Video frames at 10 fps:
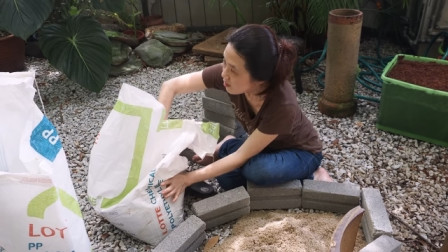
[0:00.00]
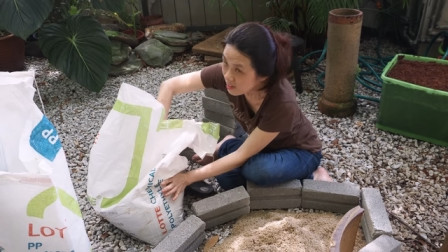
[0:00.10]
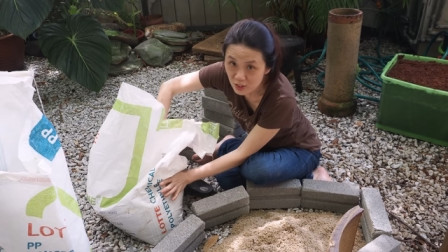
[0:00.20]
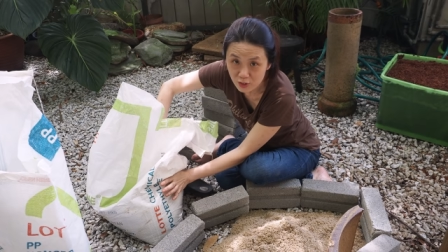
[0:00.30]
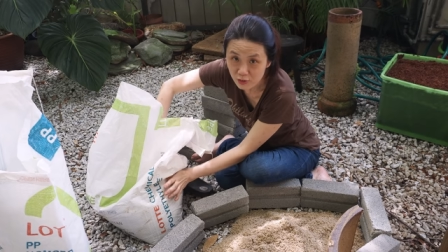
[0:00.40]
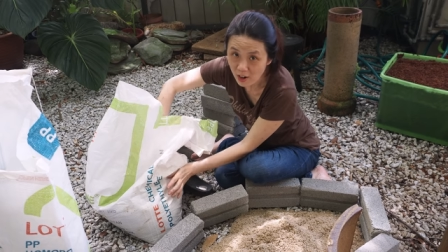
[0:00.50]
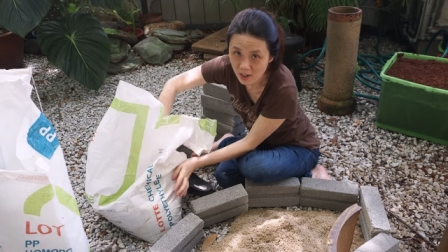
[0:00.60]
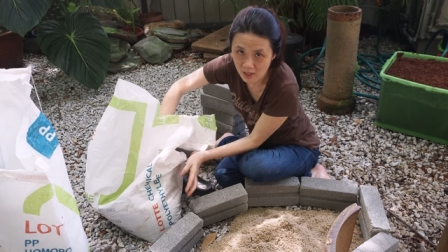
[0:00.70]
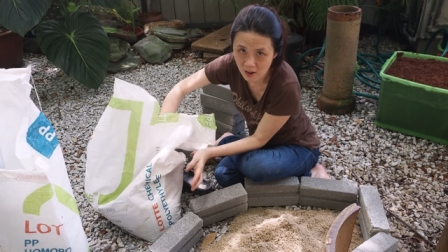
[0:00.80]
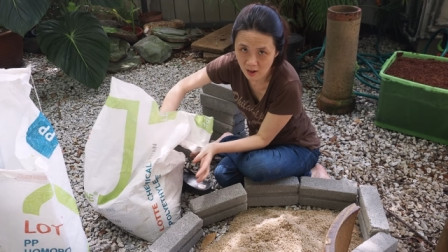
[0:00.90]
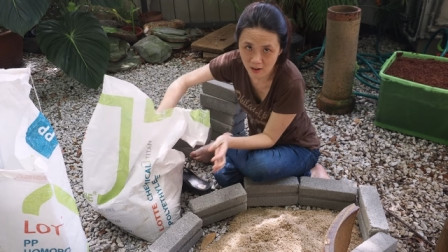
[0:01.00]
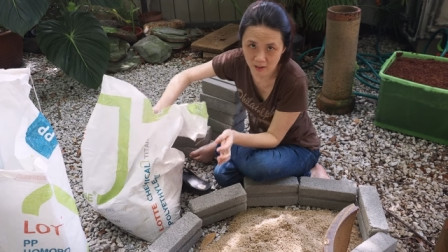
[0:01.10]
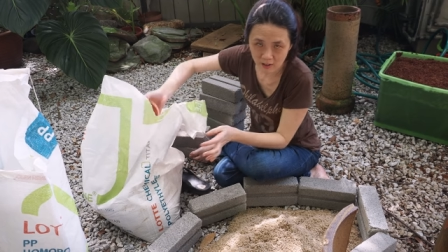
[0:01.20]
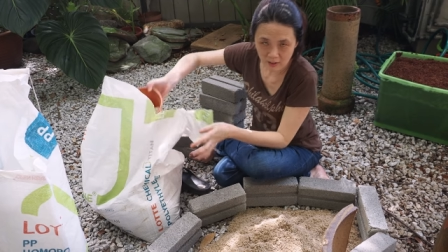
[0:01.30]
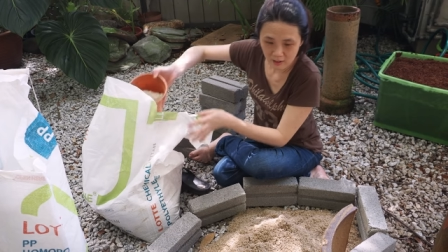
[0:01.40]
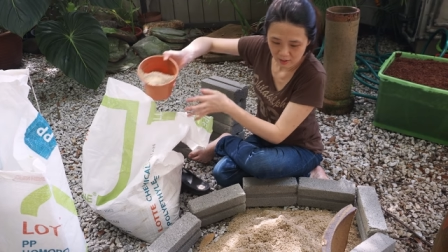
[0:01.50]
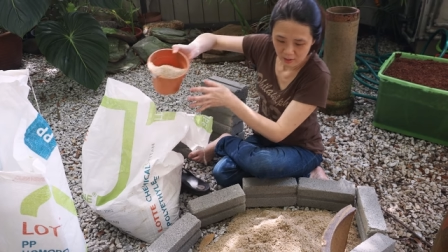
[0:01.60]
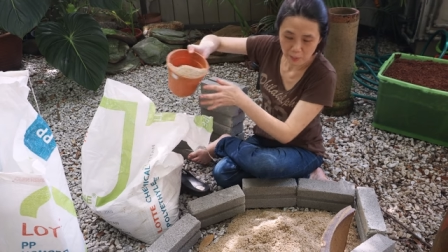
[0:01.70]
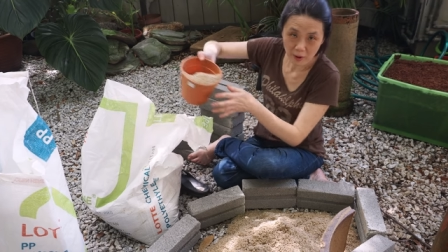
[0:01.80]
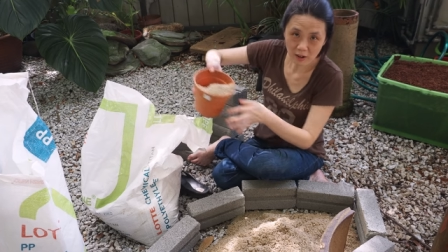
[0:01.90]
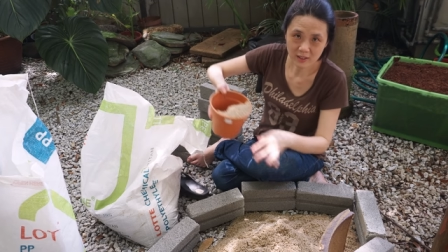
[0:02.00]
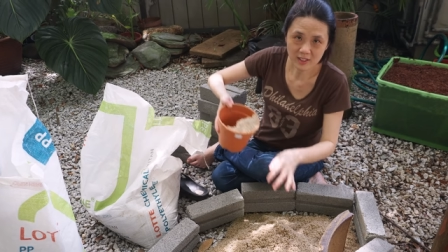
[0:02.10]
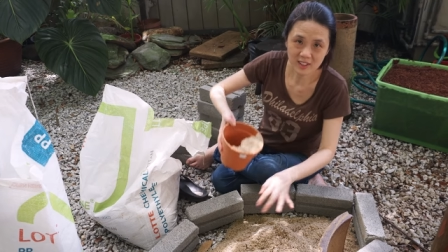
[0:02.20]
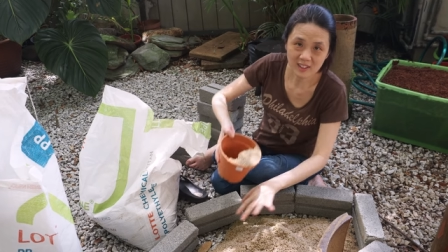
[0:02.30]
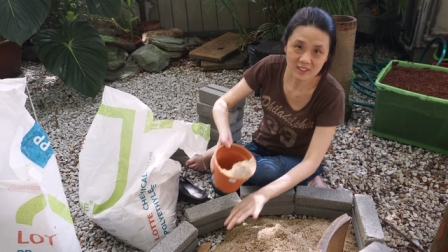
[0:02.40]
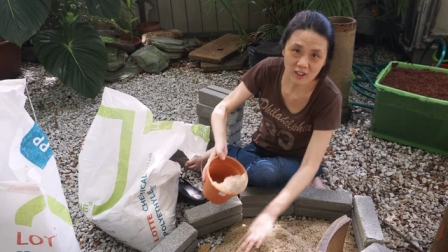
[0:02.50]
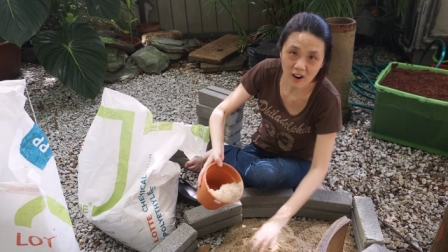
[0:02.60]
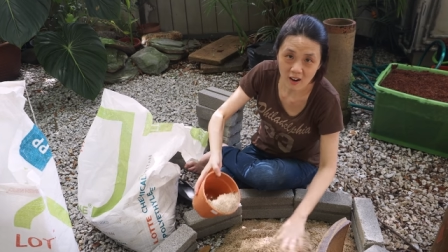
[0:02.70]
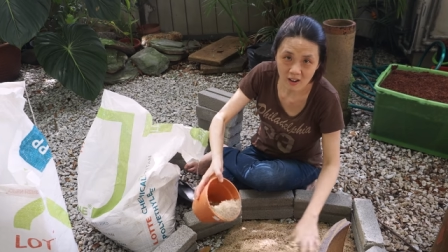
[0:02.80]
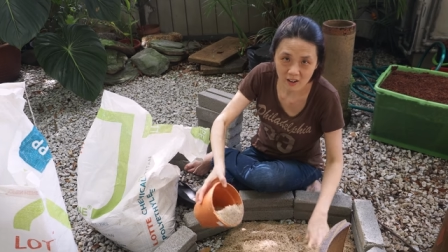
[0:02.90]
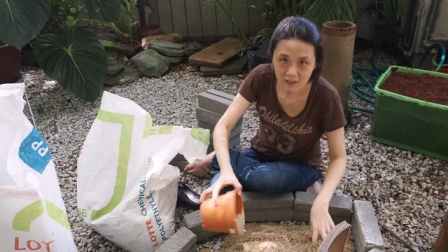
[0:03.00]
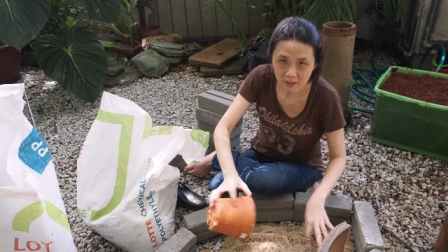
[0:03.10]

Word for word: He's right there, polishing his car.